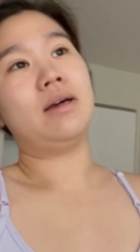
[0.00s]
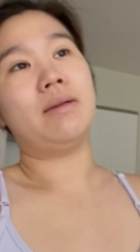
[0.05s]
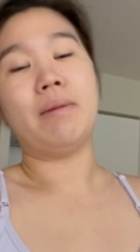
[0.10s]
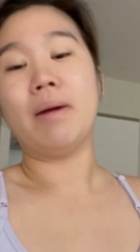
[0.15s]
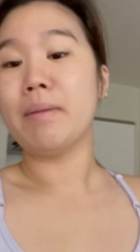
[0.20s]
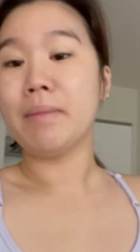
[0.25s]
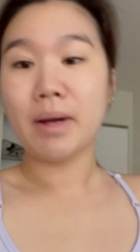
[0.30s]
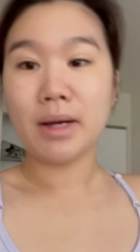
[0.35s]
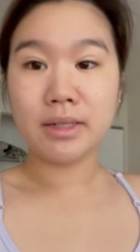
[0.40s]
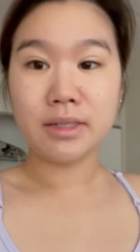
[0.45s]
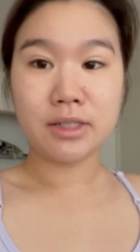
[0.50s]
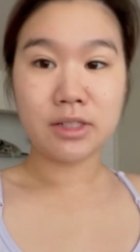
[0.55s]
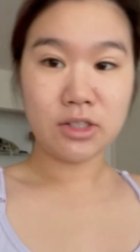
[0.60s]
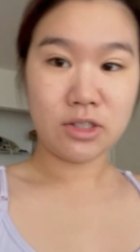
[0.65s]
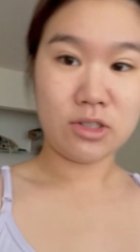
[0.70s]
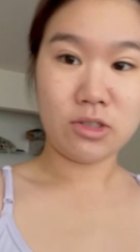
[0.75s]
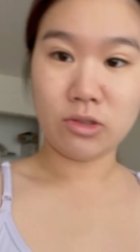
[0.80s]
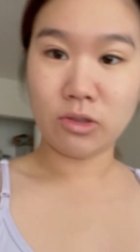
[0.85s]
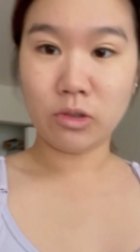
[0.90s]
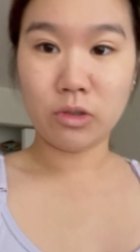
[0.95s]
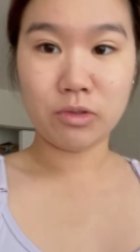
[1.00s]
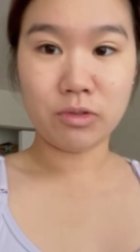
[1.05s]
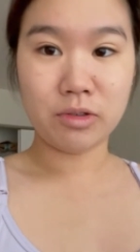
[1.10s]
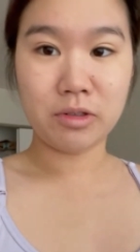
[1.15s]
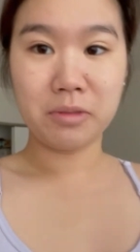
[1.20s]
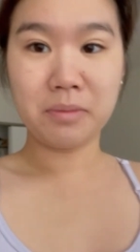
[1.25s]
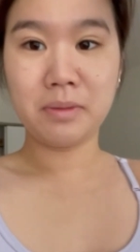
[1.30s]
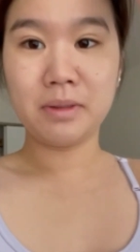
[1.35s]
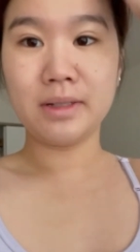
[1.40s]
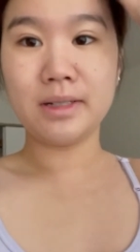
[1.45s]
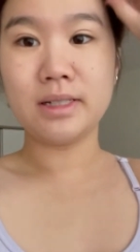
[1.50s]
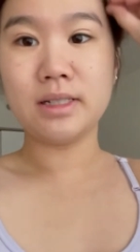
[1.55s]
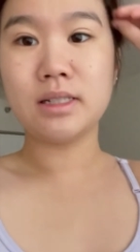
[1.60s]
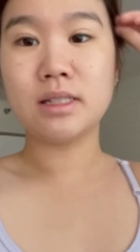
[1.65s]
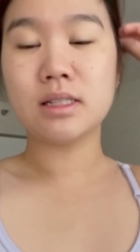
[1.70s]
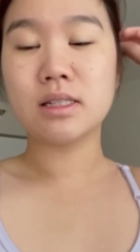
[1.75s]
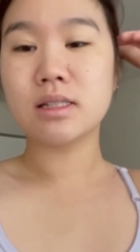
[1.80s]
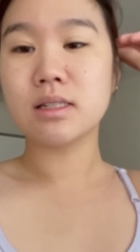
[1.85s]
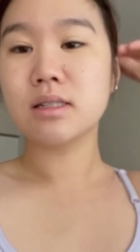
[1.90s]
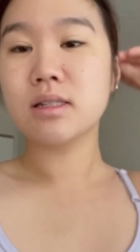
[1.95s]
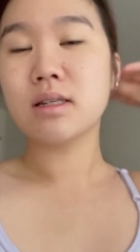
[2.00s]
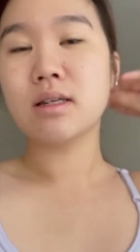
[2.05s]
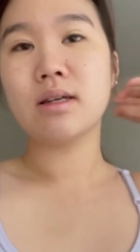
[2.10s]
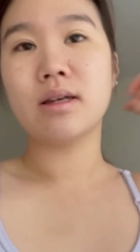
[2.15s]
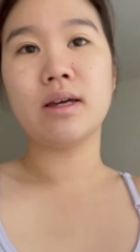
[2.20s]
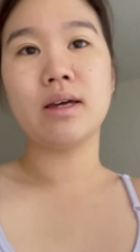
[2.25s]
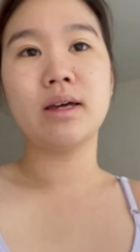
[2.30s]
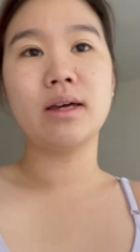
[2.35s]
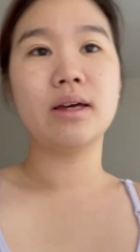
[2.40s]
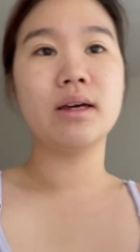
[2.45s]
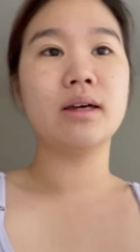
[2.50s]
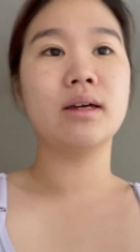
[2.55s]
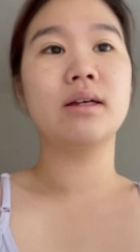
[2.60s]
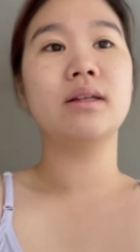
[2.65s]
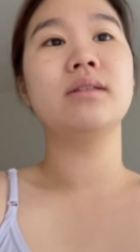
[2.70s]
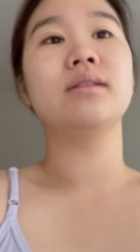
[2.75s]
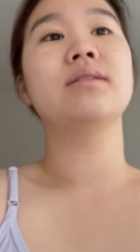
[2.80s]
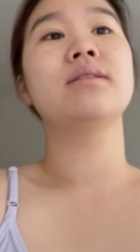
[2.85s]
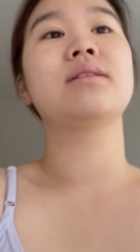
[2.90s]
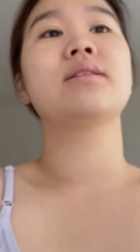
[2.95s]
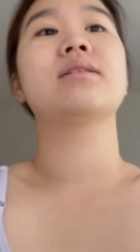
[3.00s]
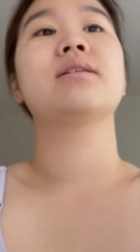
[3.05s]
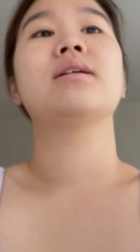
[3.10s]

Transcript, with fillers: my mind is just all over the place and